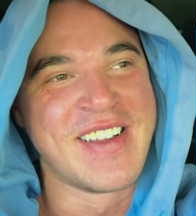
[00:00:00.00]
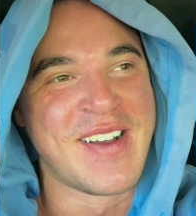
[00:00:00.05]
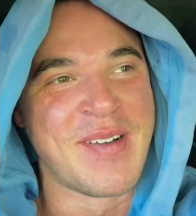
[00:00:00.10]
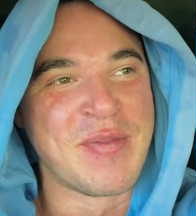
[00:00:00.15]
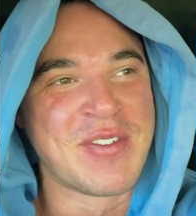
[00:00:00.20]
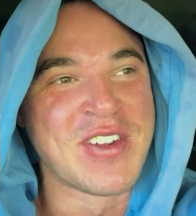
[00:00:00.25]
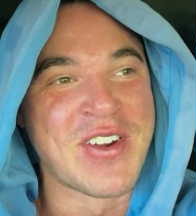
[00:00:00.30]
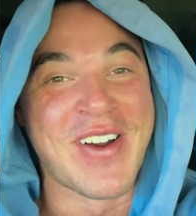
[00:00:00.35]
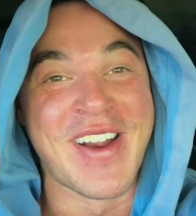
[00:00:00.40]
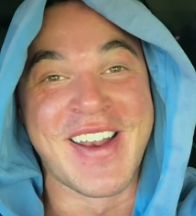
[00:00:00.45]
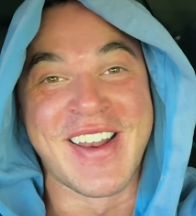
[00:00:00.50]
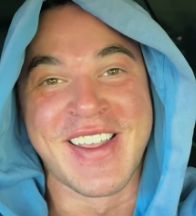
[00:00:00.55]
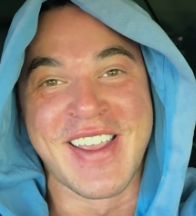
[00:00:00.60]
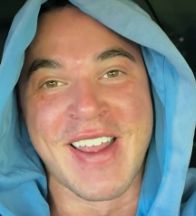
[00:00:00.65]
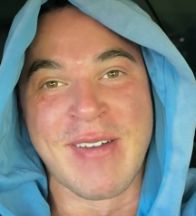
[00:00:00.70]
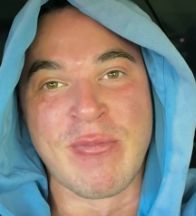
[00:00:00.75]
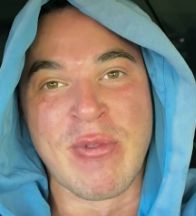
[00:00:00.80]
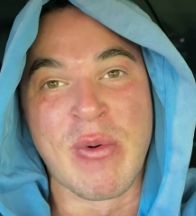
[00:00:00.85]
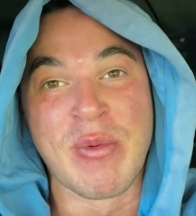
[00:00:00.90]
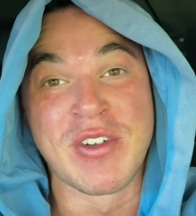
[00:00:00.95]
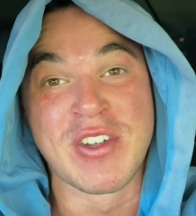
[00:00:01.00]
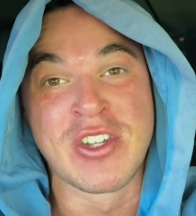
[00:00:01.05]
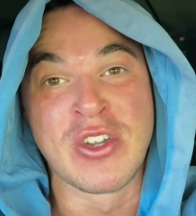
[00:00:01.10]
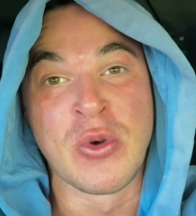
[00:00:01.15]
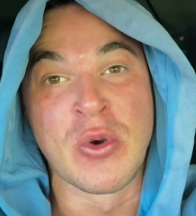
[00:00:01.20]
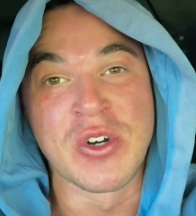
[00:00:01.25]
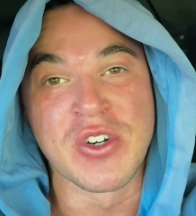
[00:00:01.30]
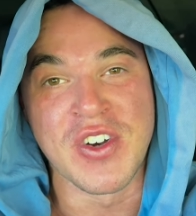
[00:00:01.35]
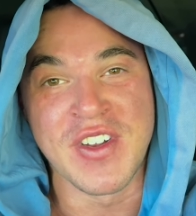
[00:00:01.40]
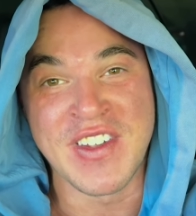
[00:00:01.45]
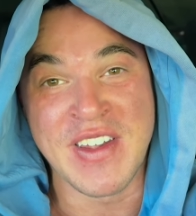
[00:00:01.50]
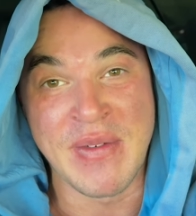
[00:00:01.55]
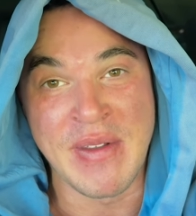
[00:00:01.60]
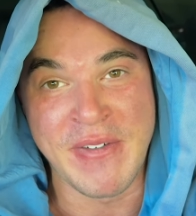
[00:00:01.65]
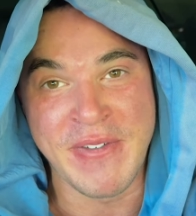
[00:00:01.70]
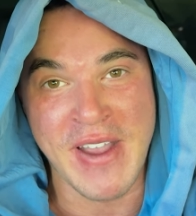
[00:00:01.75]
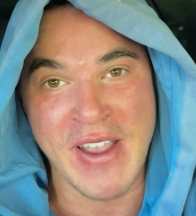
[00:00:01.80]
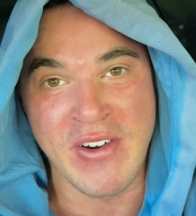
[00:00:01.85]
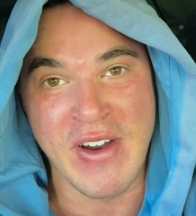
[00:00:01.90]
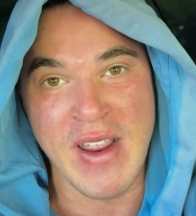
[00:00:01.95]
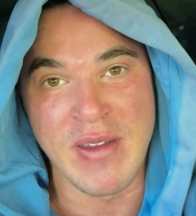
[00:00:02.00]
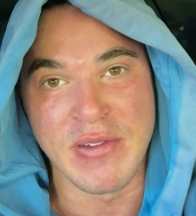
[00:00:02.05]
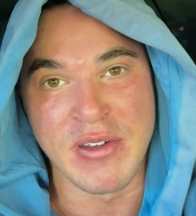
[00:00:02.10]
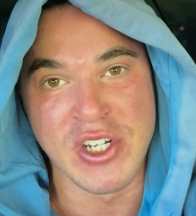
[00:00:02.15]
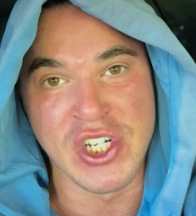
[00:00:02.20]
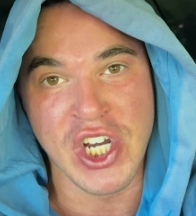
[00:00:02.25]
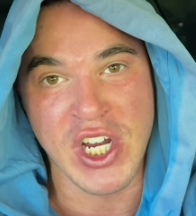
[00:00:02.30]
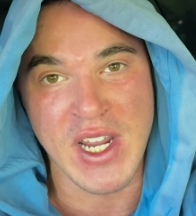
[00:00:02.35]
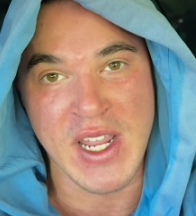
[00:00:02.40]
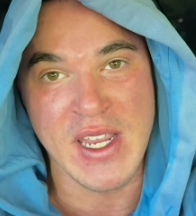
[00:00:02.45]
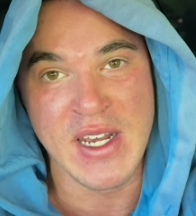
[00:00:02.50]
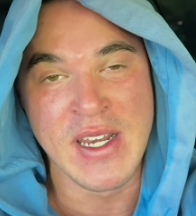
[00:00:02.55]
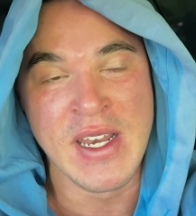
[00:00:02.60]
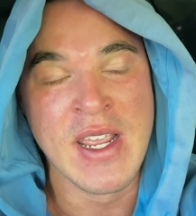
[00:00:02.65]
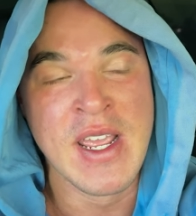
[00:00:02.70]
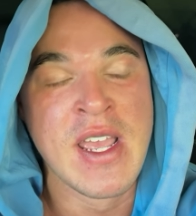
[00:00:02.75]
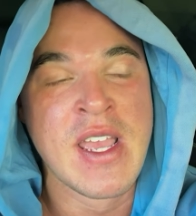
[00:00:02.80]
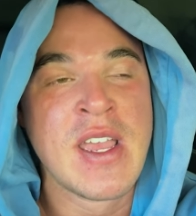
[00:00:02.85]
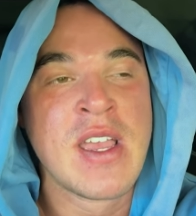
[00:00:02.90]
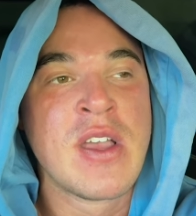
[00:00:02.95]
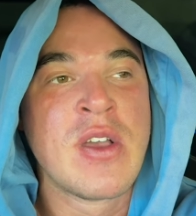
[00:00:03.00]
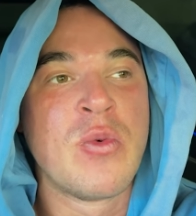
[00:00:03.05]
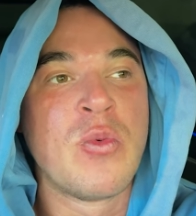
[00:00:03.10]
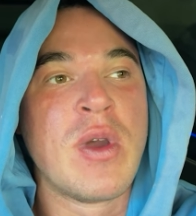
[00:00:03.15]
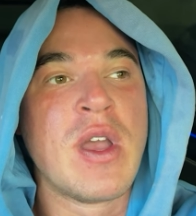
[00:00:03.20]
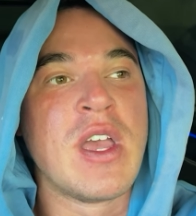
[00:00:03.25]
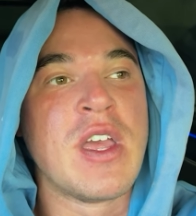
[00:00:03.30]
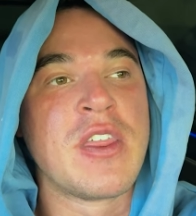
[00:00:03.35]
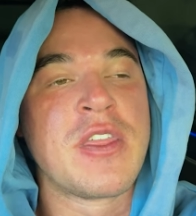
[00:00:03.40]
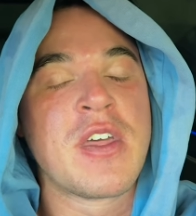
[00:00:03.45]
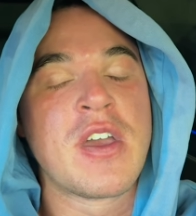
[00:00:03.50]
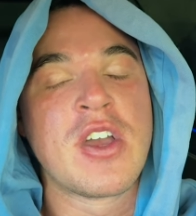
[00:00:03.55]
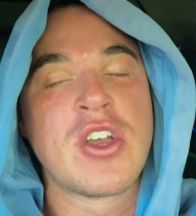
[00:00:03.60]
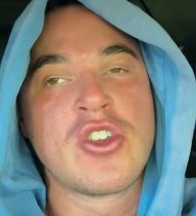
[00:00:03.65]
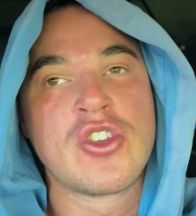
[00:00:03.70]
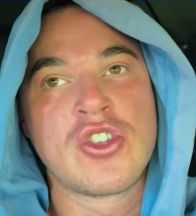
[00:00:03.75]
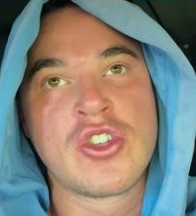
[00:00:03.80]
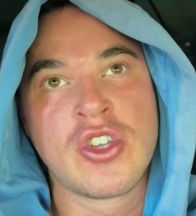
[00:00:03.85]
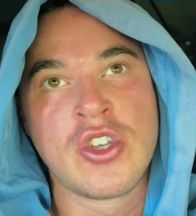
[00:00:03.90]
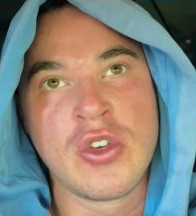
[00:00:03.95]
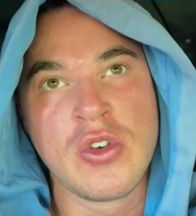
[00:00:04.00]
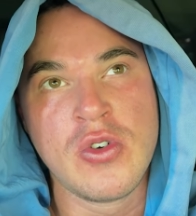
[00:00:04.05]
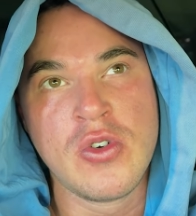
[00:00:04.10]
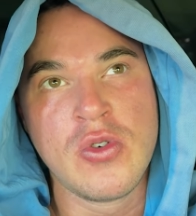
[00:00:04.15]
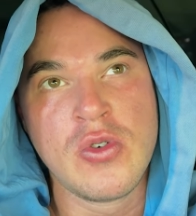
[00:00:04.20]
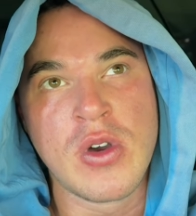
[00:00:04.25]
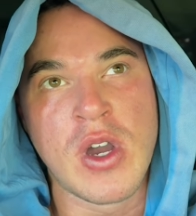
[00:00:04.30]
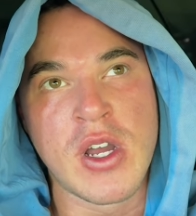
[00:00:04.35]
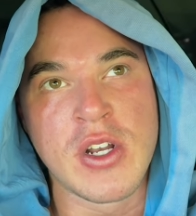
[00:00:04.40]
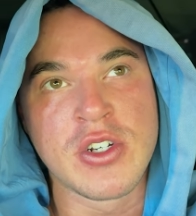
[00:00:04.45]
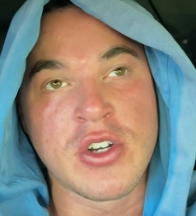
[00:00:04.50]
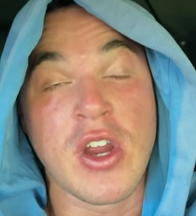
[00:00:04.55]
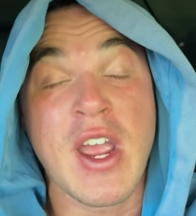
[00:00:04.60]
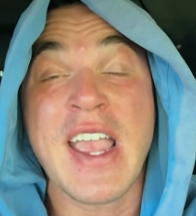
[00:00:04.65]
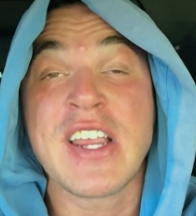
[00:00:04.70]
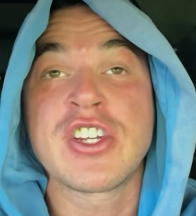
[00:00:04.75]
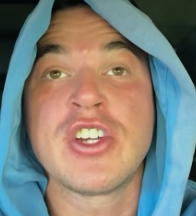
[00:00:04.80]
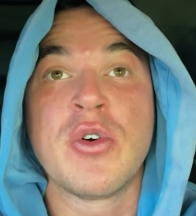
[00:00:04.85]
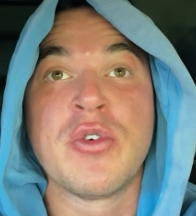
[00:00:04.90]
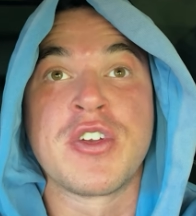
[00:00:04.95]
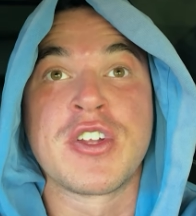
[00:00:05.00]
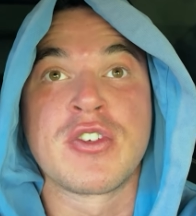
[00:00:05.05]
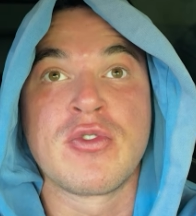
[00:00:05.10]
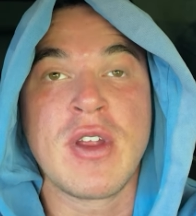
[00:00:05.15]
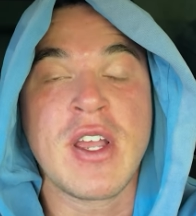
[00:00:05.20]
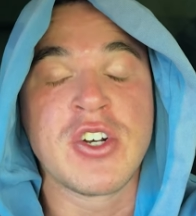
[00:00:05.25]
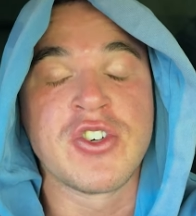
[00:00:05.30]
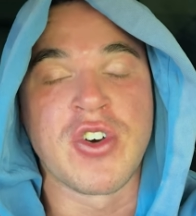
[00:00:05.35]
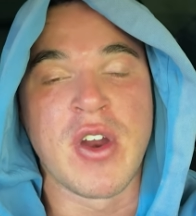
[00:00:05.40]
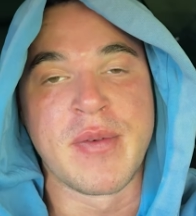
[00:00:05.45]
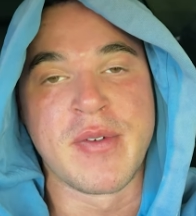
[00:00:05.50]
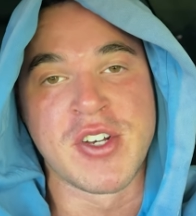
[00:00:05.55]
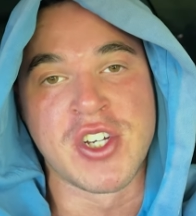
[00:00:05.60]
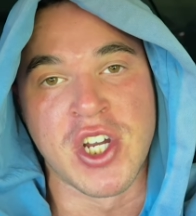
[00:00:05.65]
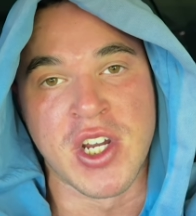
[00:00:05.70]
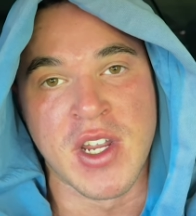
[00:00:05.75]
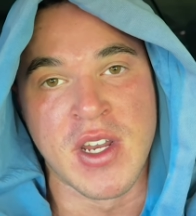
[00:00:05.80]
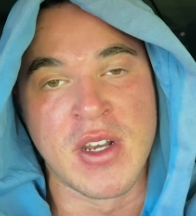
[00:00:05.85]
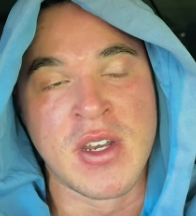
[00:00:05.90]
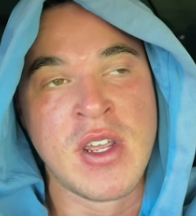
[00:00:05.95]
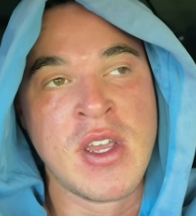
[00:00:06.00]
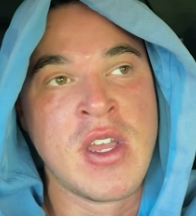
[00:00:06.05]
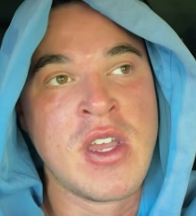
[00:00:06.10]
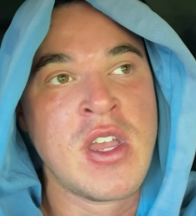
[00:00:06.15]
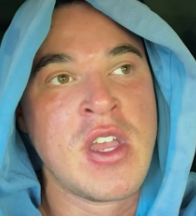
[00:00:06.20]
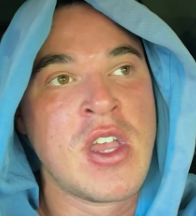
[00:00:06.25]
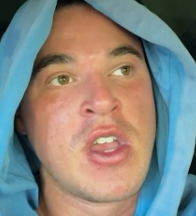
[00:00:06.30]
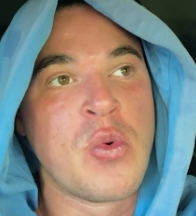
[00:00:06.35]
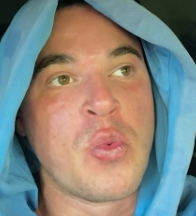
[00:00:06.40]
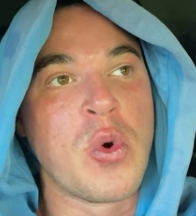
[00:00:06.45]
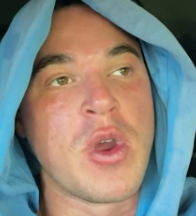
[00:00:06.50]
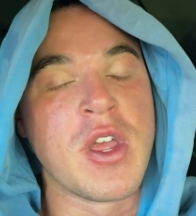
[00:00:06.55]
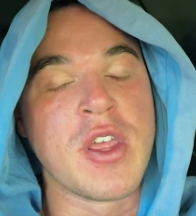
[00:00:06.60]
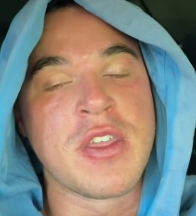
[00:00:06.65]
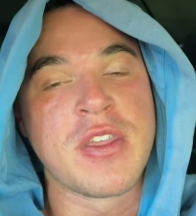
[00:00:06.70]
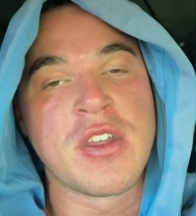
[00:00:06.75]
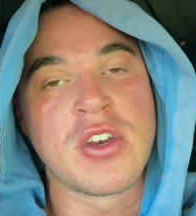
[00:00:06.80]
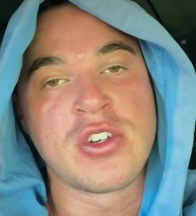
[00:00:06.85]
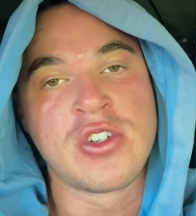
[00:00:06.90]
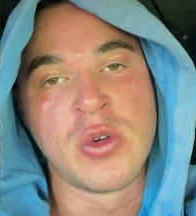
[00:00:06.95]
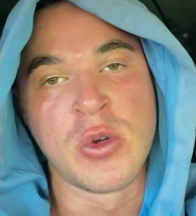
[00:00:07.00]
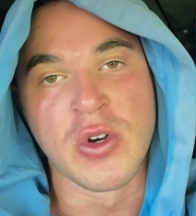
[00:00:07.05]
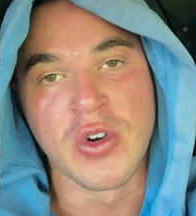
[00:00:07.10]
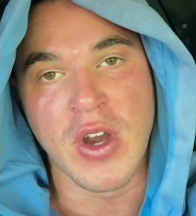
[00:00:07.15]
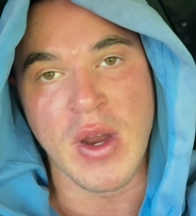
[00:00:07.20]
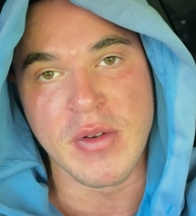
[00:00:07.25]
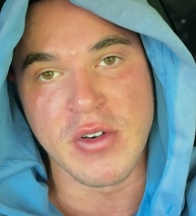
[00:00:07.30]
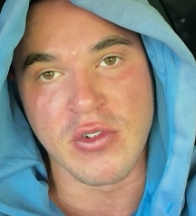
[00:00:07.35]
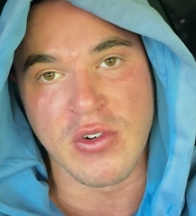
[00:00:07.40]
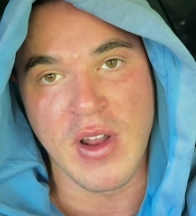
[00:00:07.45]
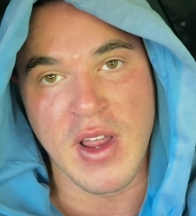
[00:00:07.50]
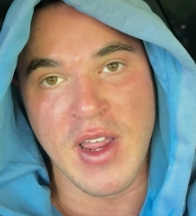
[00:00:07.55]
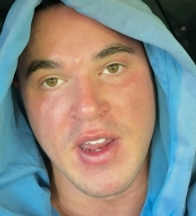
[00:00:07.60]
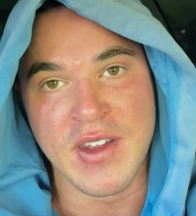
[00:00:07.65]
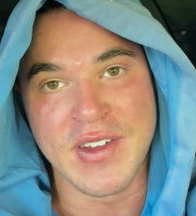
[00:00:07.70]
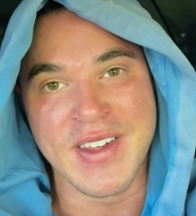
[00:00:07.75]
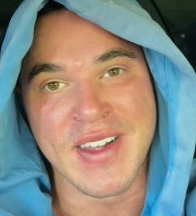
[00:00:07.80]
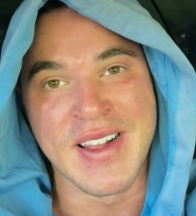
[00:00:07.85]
I'm sorry I didn't get them. Almost 275 grams of chicken with 200, or actually, no, it was 300 grams of chicken with 200 grams of rice.